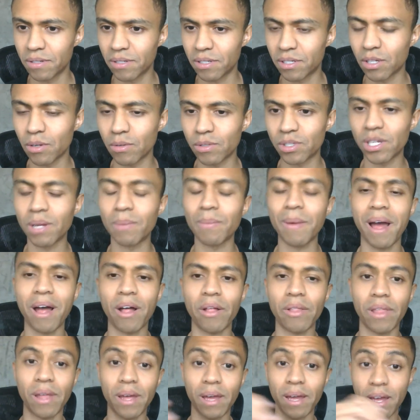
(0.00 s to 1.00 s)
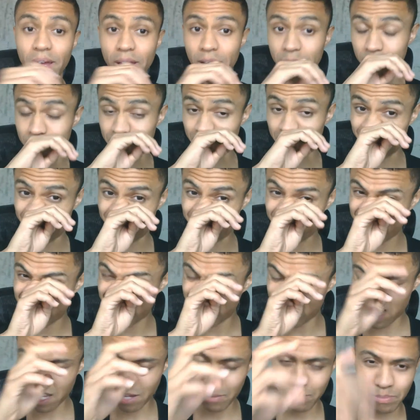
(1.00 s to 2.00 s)
So somehow they got
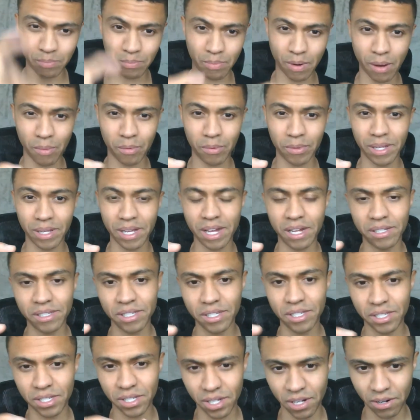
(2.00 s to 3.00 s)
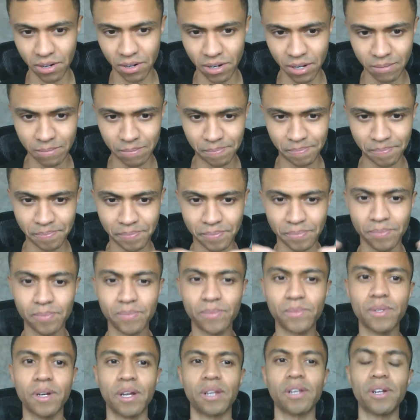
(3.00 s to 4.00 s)
because they probably held the security
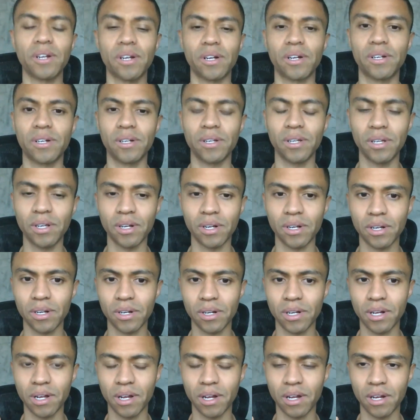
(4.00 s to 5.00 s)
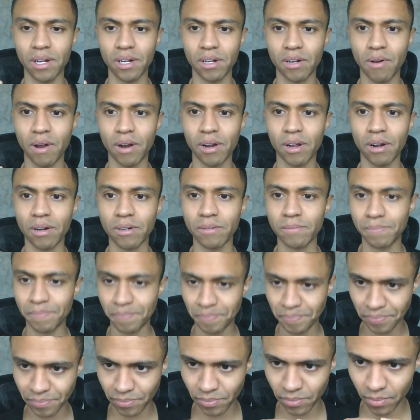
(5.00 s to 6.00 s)
on your your uh, credit card,
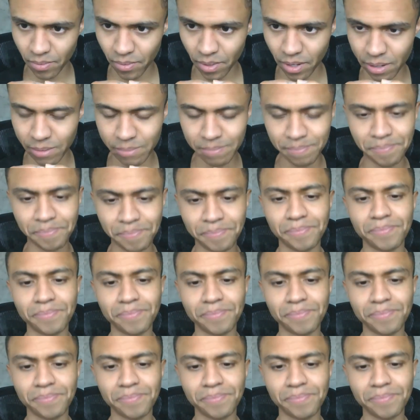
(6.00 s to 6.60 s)
you know,